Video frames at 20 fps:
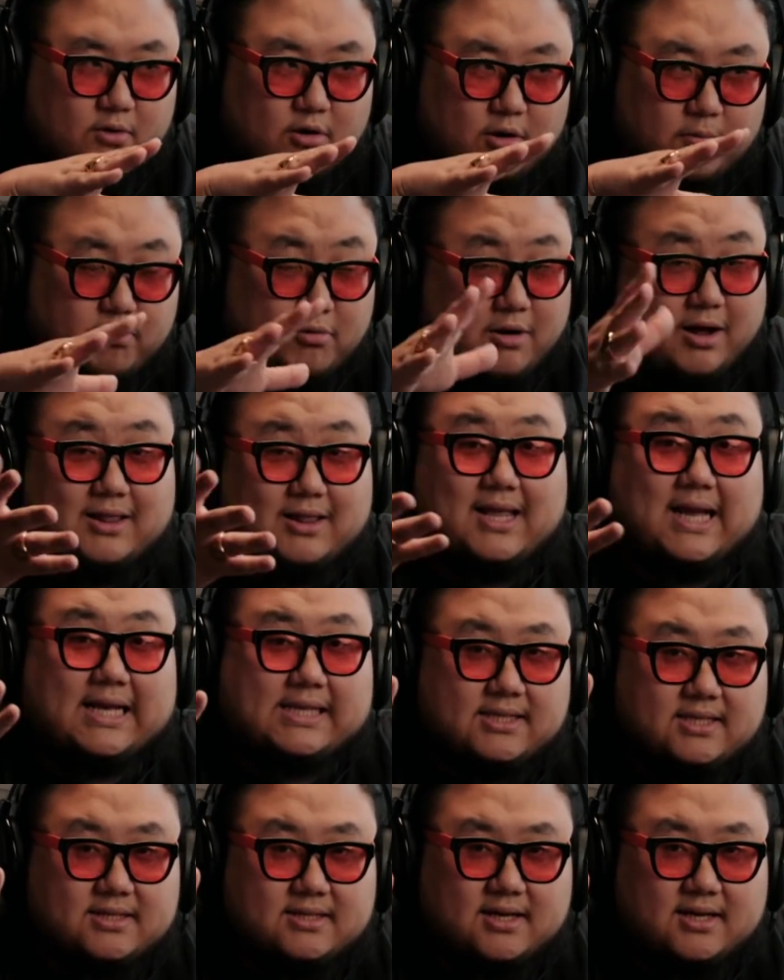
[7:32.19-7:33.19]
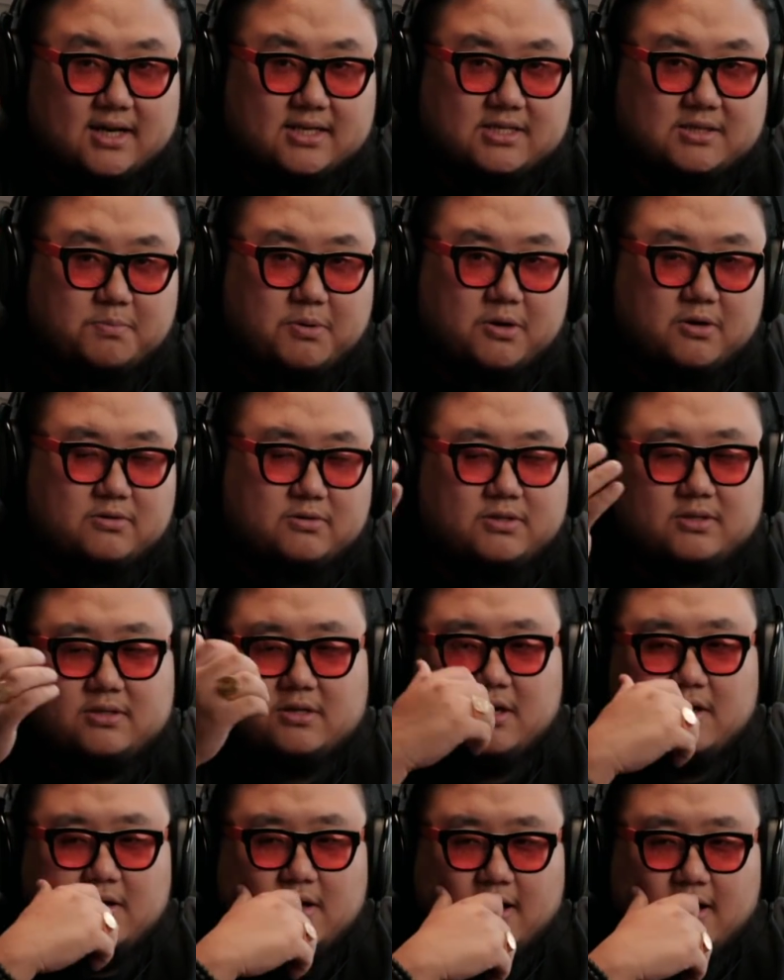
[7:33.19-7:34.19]
or a bralette, I
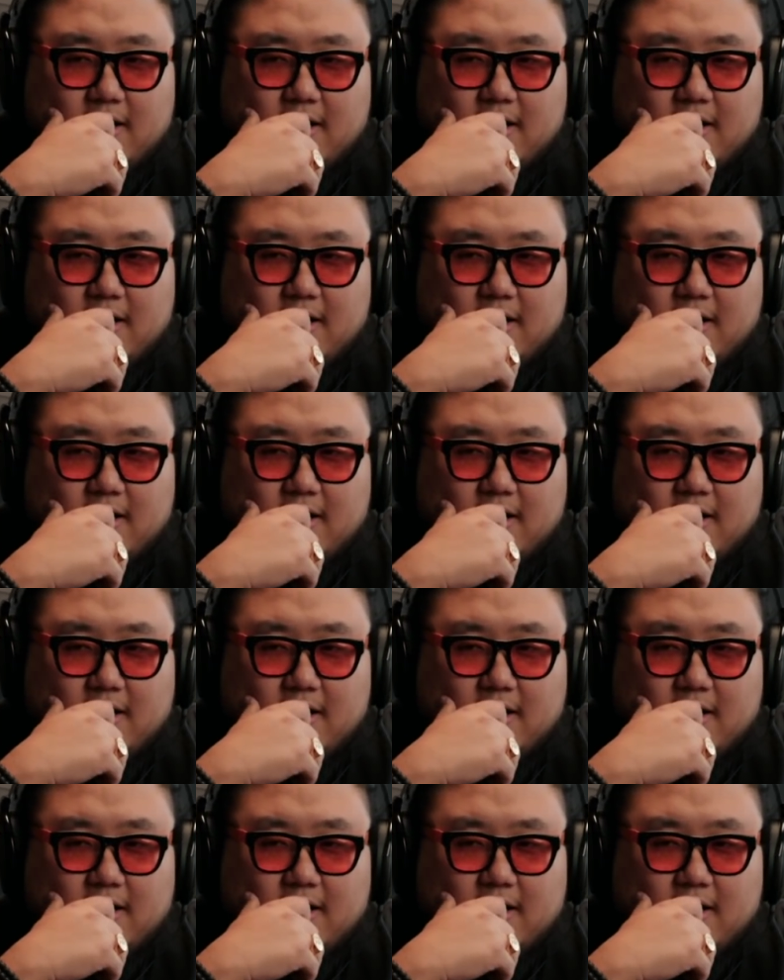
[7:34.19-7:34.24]
suppose,